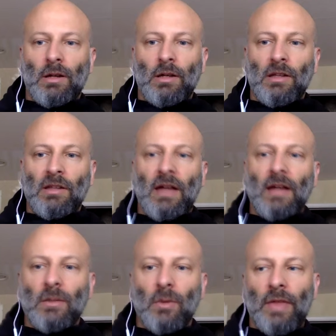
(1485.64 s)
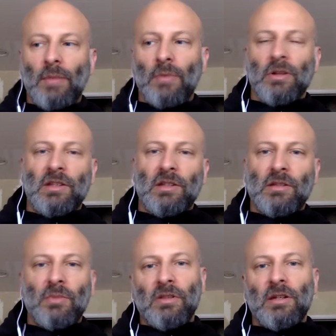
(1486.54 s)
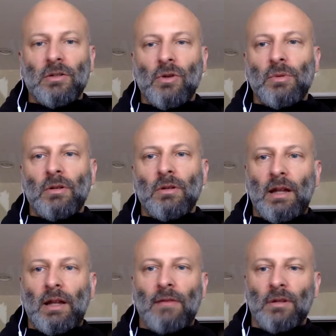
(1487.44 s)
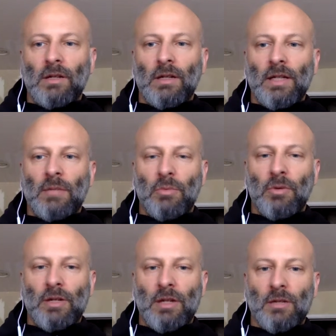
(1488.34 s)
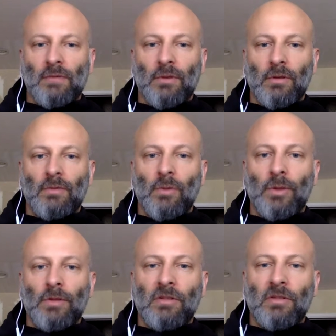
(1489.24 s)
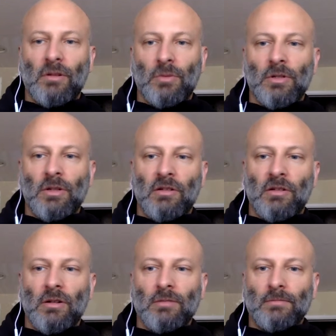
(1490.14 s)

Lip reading: exactly what that person is supposed to contribute and have a deep appreciation for what those contributions are.